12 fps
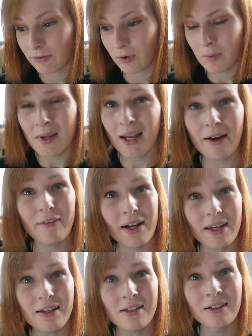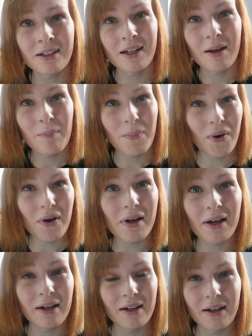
from it, I reckon. But